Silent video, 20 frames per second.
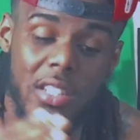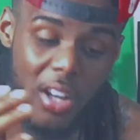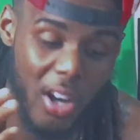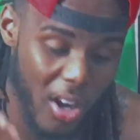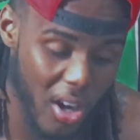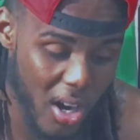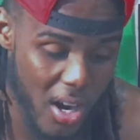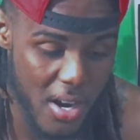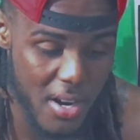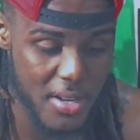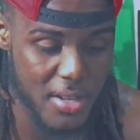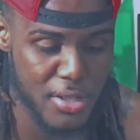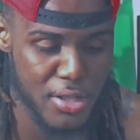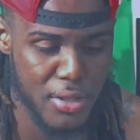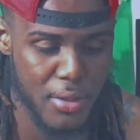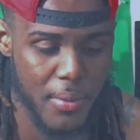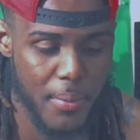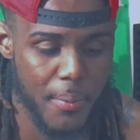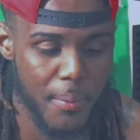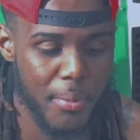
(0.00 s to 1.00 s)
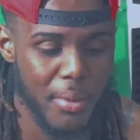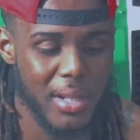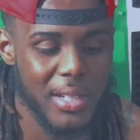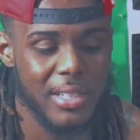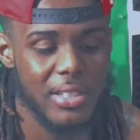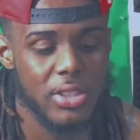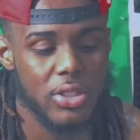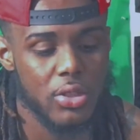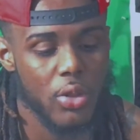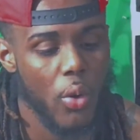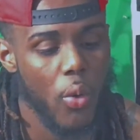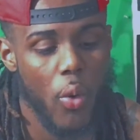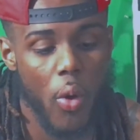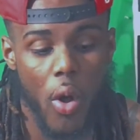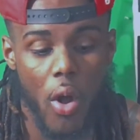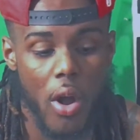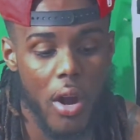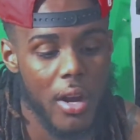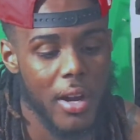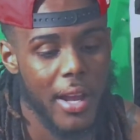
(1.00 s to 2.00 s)
cards, but it's so
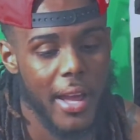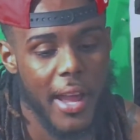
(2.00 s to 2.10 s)
hard.